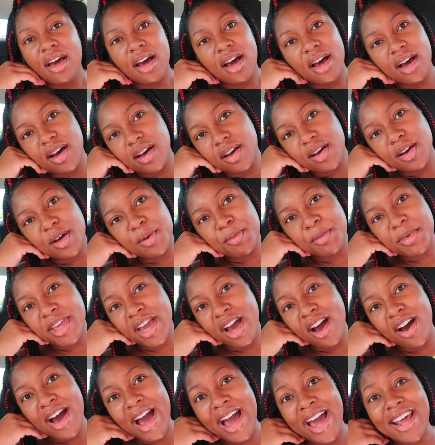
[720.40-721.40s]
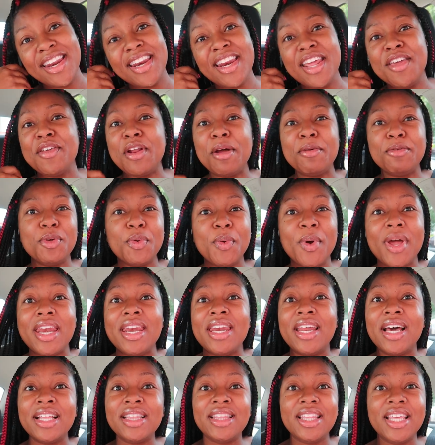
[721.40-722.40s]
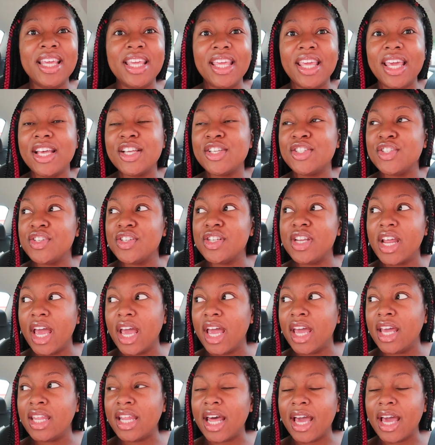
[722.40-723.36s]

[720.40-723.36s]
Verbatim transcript: Y'all, I didn't end up doing nothing yesterday.